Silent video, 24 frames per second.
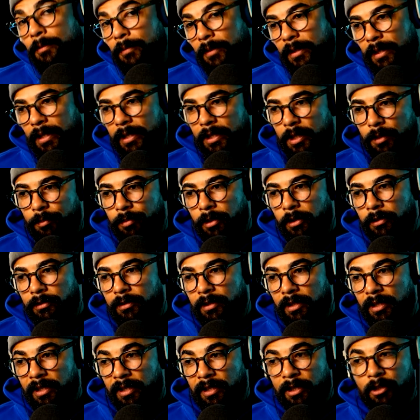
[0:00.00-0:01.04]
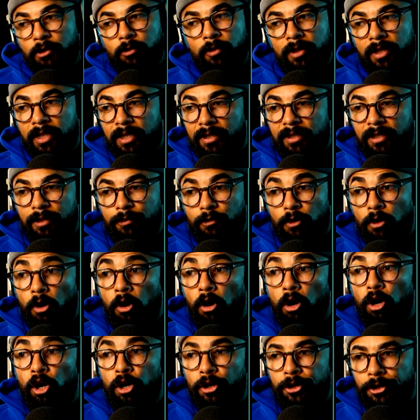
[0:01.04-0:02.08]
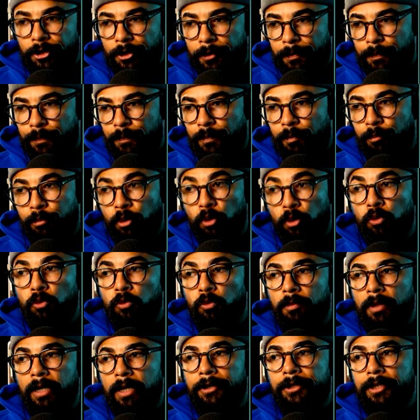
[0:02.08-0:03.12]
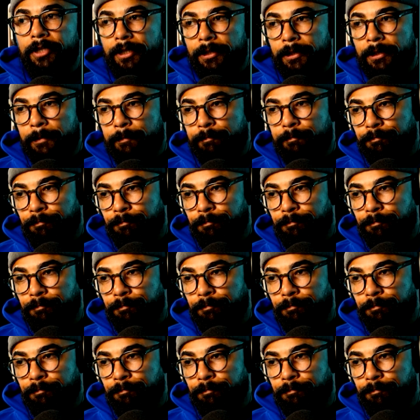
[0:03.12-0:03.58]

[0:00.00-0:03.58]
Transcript: that he posted, and this one hits even harder. Boom, there it is.